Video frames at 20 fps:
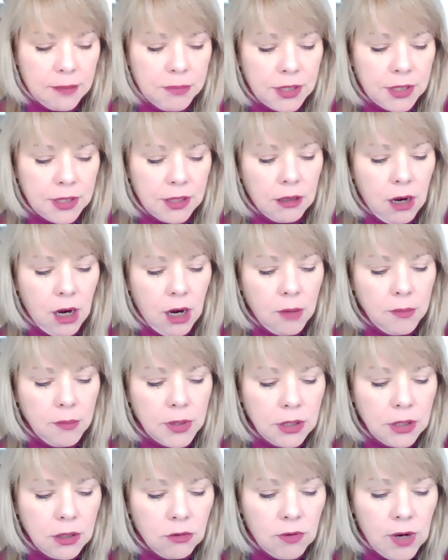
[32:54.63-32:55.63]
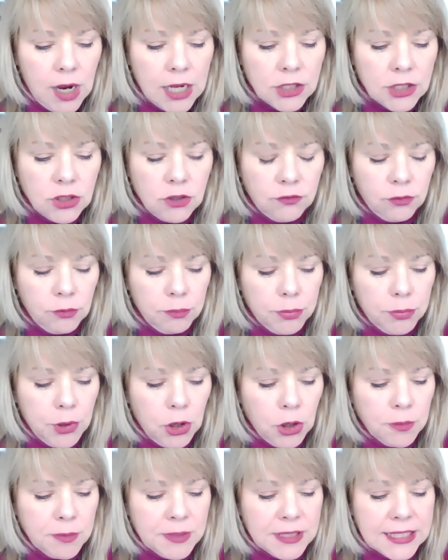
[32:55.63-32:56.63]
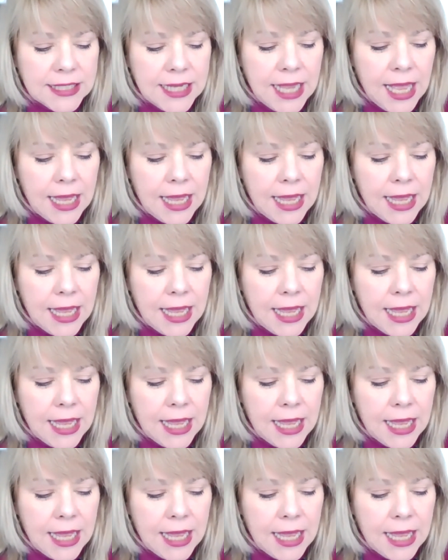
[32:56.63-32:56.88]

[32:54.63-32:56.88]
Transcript: but Carmen Garazzo from Bergman